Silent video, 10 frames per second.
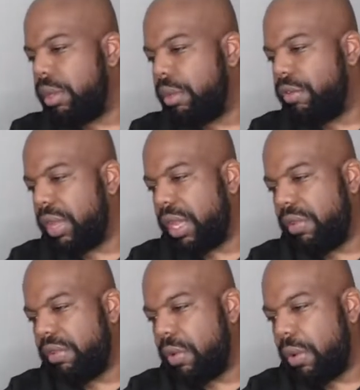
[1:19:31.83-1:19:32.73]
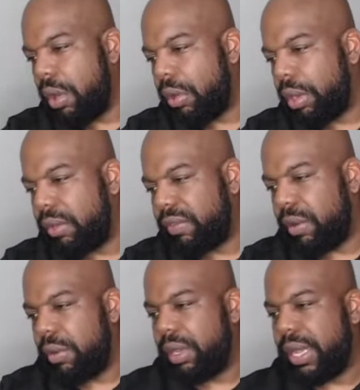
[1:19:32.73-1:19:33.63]
GE is no longer
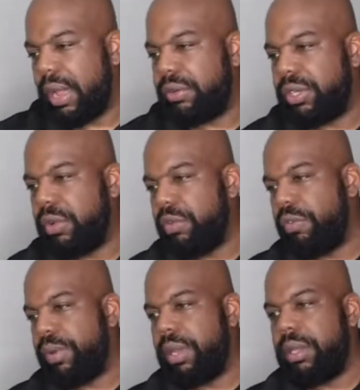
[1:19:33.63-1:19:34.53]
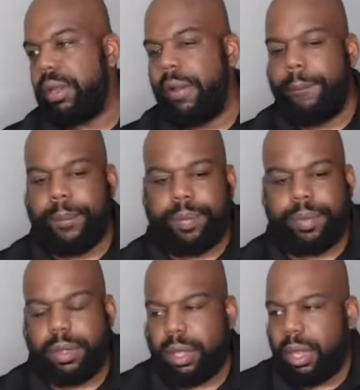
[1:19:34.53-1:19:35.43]
listed on the Dow Jones, but
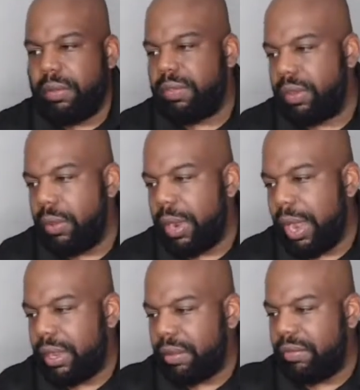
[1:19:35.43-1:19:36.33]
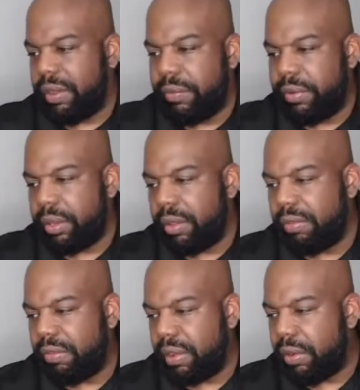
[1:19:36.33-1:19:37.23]
it's still kind of
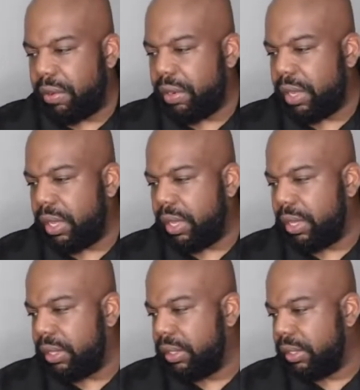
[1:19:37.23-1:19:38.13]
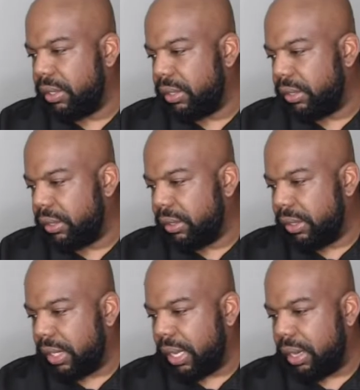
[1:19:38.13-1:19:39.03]
considered
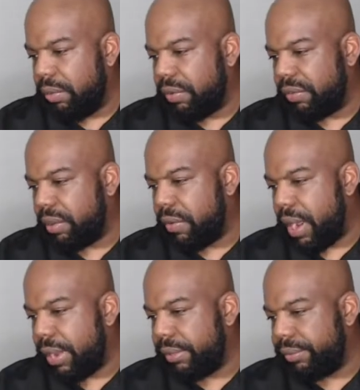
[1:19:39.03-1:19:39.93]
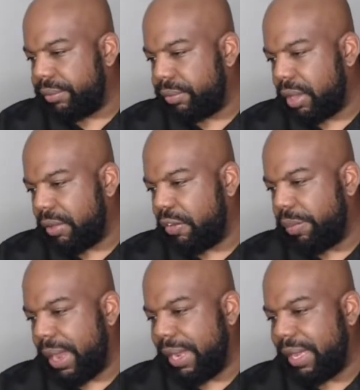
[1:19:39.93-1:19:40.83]
an aristocrat because it's
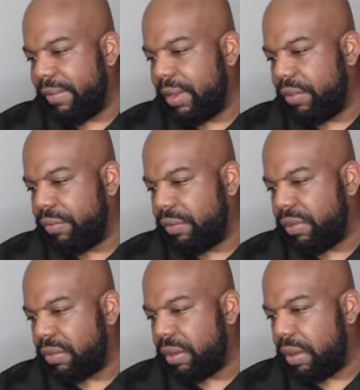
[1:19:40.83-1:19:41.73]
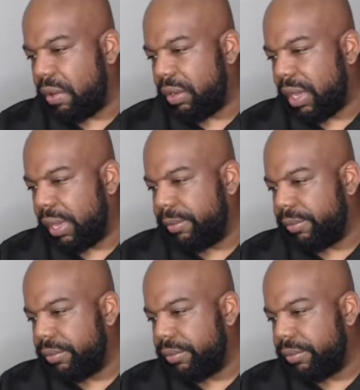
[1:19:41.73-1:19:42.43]
paid dividends for such a long time.